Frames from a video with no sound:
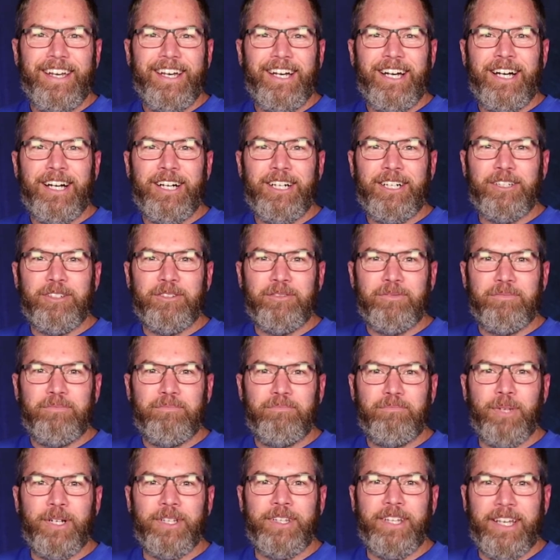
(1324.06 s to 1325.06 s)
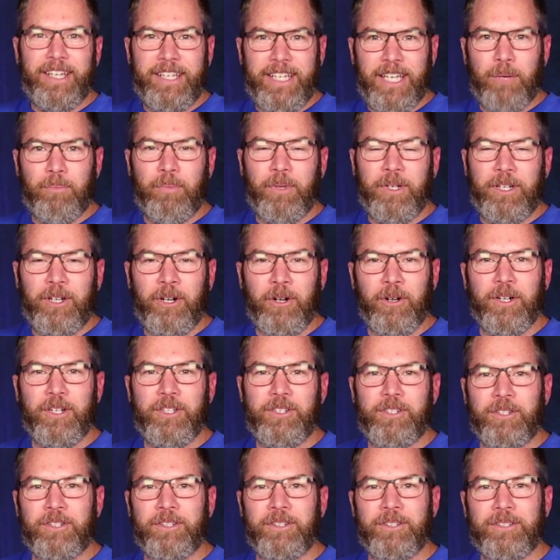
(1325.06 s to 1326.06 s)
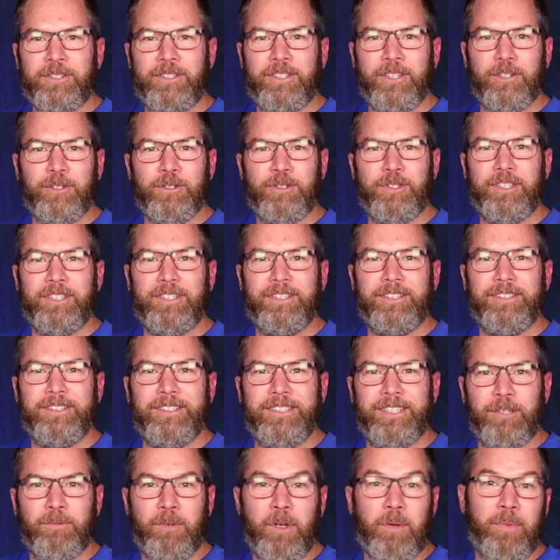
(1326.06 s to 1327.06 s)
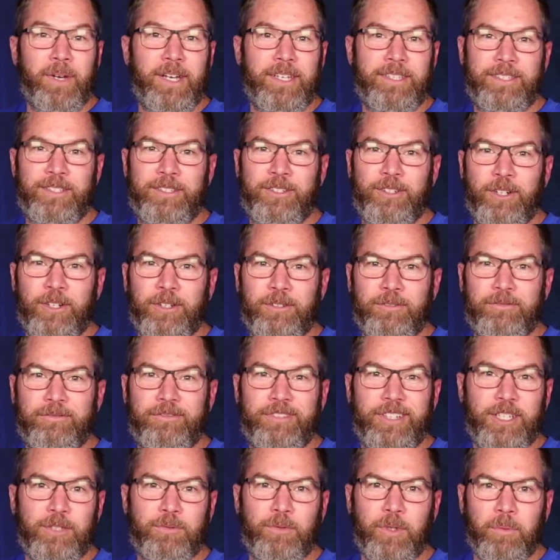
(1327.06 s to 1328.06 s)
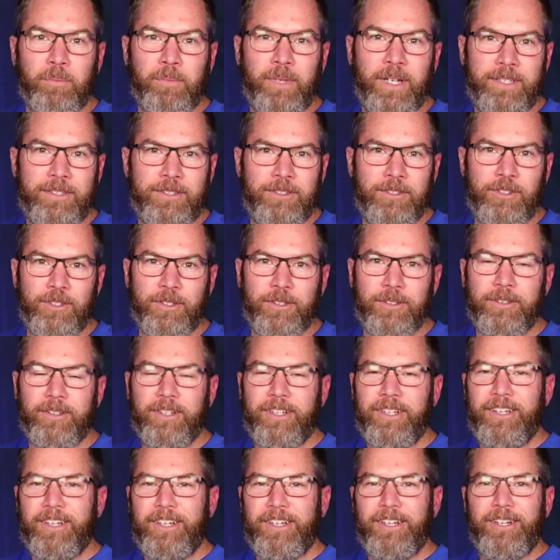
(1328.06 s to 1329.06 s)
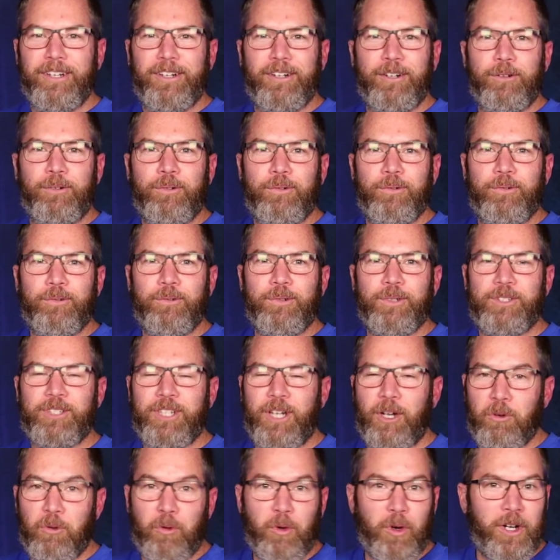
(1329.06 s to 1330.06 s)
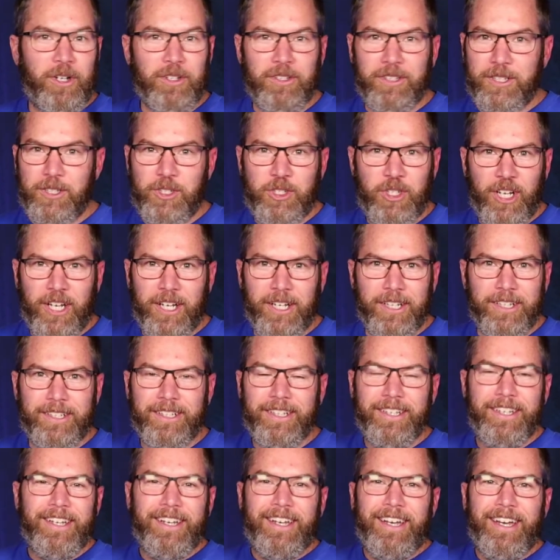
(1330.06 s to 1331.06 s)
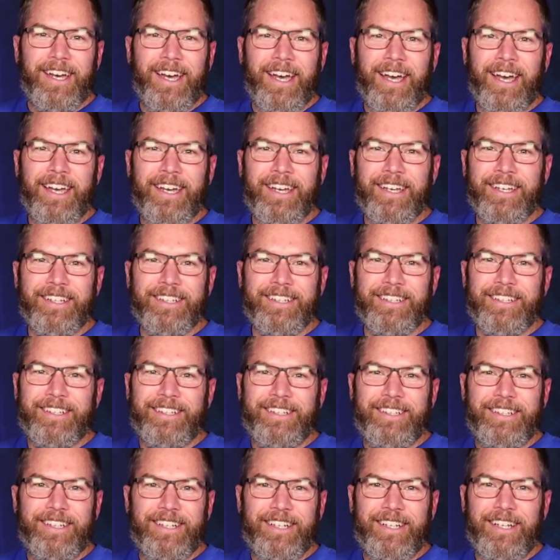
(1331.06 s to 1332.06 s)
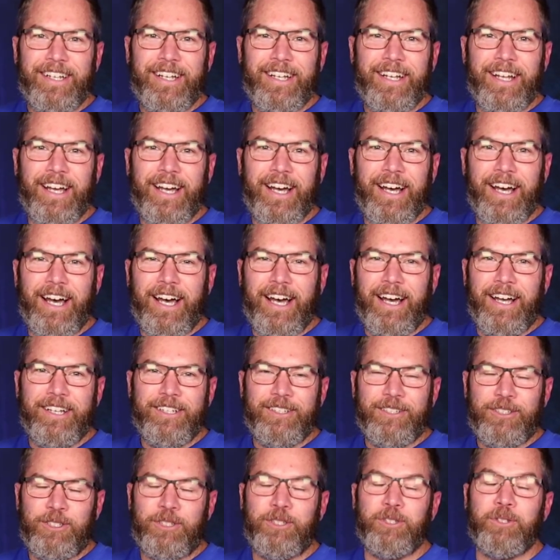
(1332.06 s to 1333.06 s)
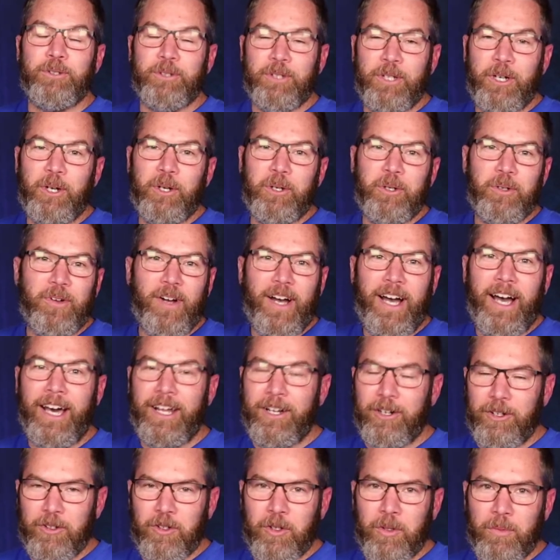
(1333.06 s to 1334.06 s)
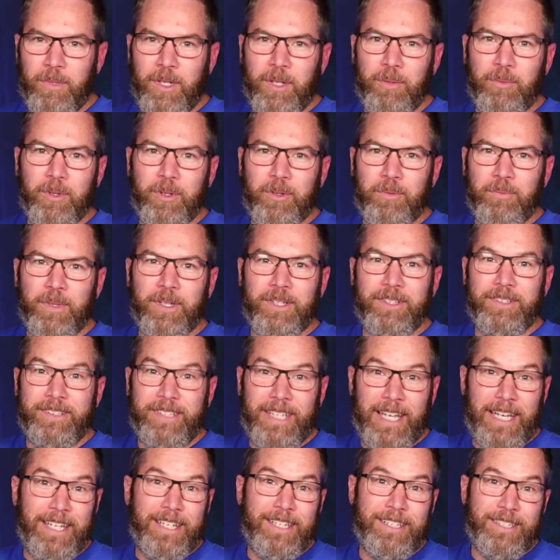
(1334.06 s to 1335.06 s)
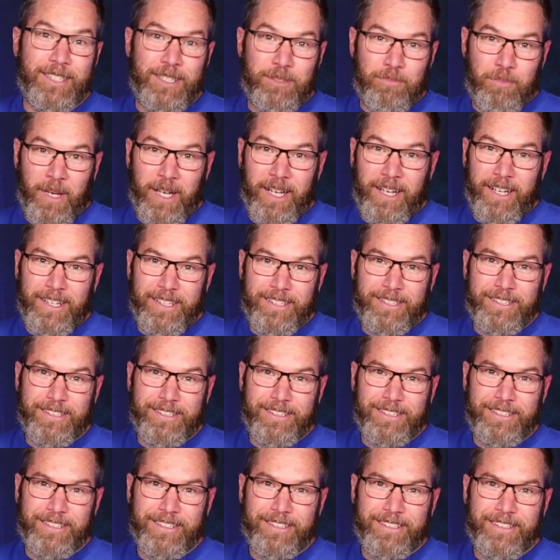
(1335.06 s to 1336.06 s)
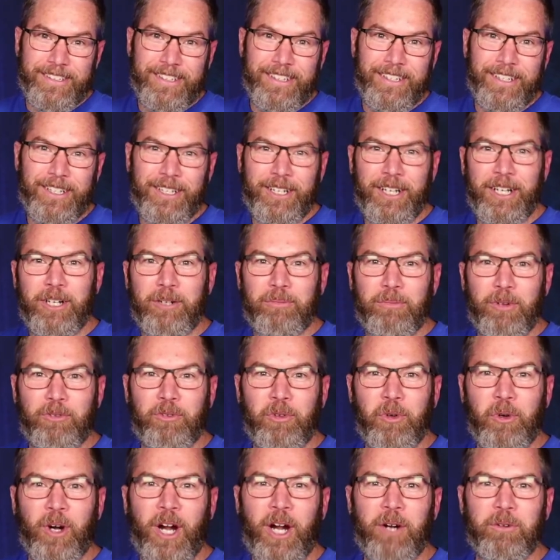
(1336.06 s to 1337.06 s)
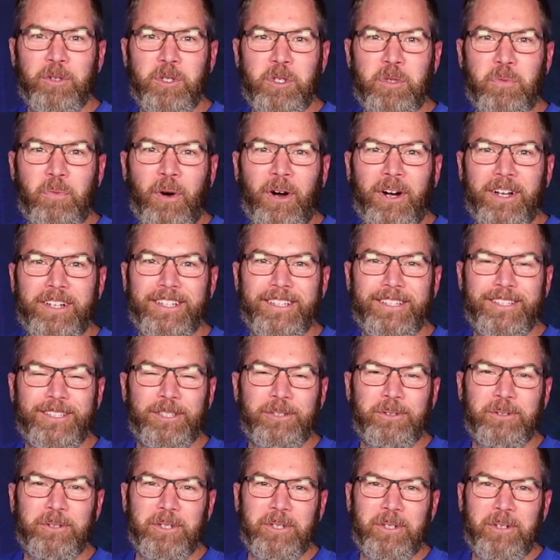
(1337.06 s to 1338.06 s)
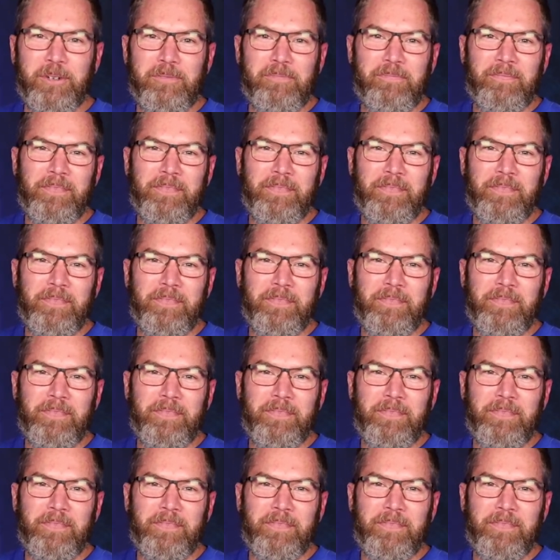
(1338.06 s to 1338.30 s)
But they kept encouraging her, so she sent me a message on Facebook Messenger, which I rarely check. And she'll know. I don't remember, but days passed before I responded to her.